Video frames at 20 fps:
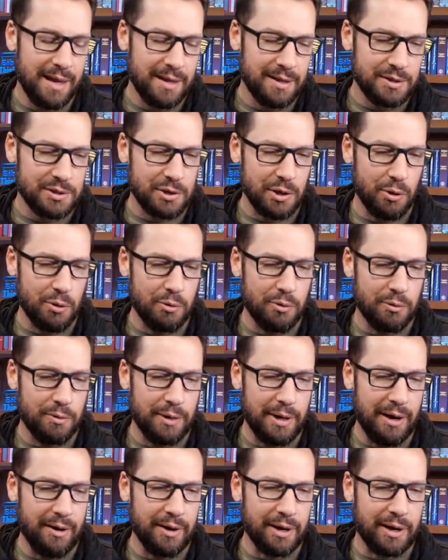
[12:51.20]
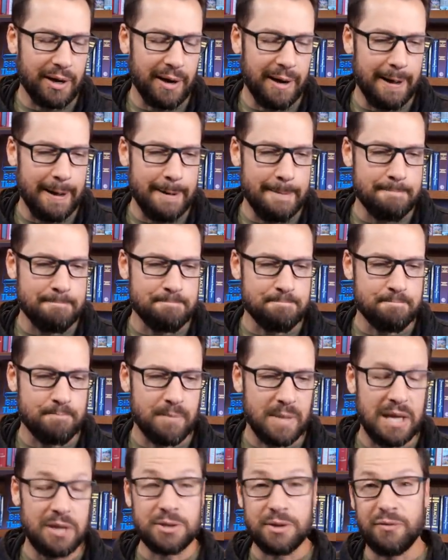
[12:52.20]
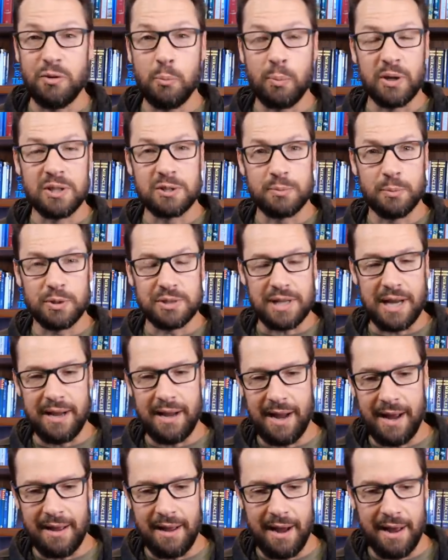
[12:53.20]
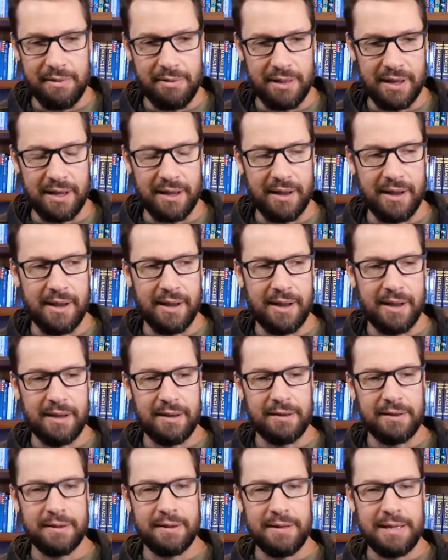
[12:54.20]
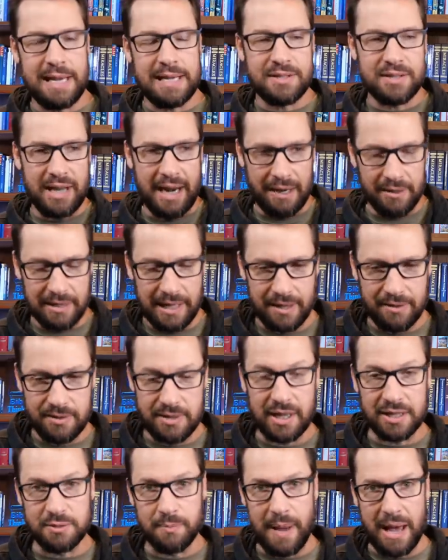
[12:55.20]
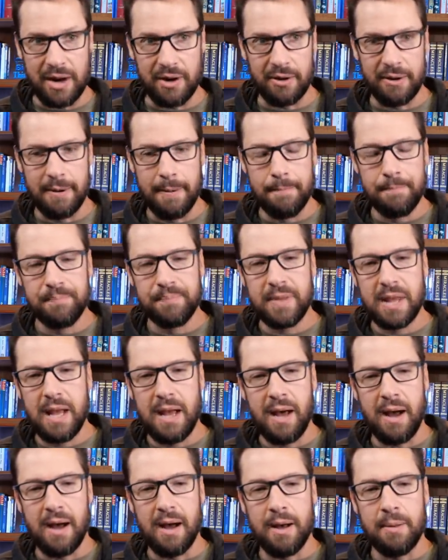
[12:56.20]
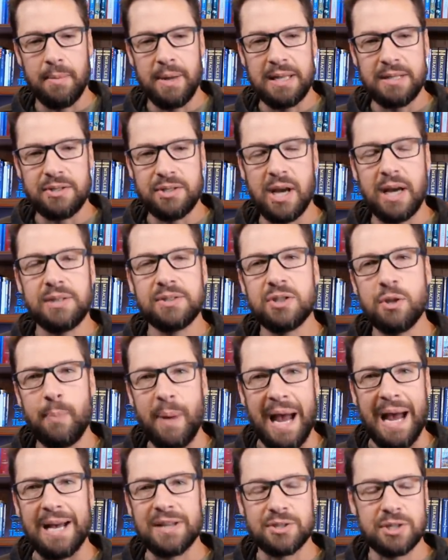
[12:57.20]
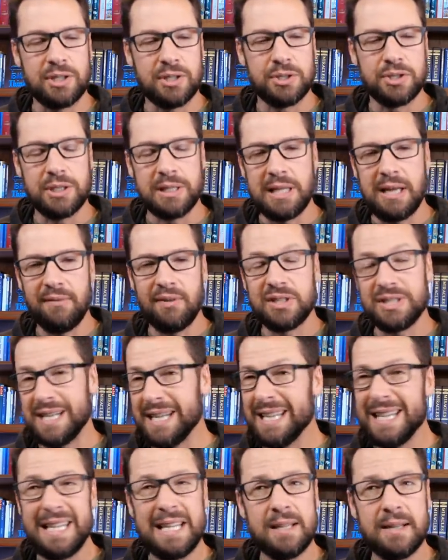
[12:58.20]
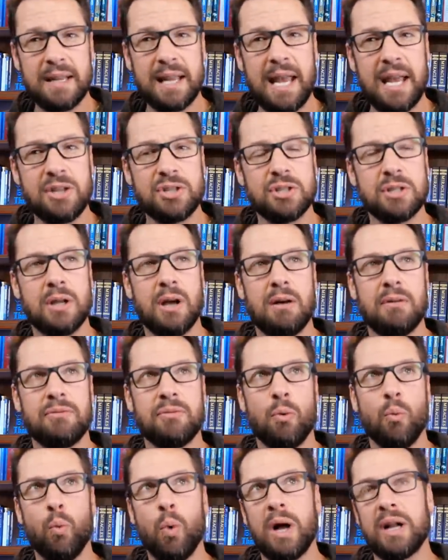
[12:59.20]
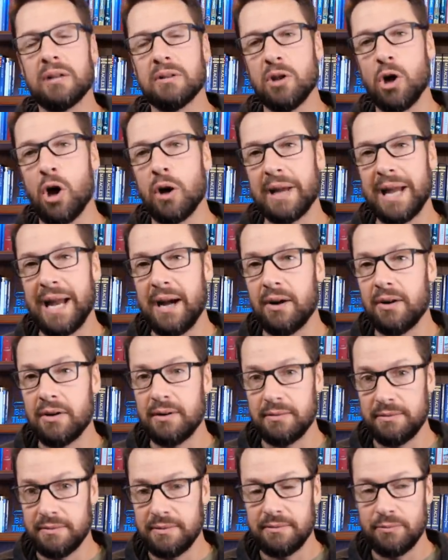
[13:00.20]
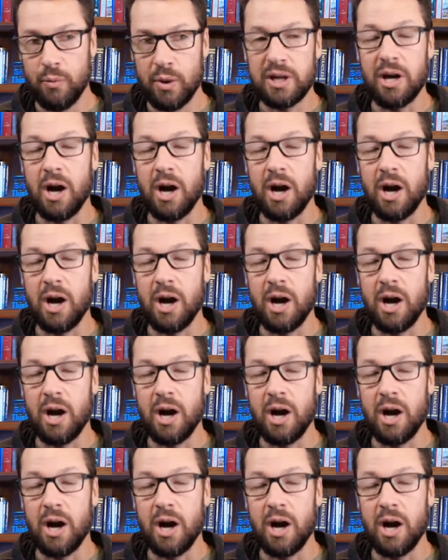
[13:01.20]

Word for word: So, Eric, um, here's a few principles I, I, I think. Uh, yes, hair length does matter. Um, does the passage give us any indication of what long hair, what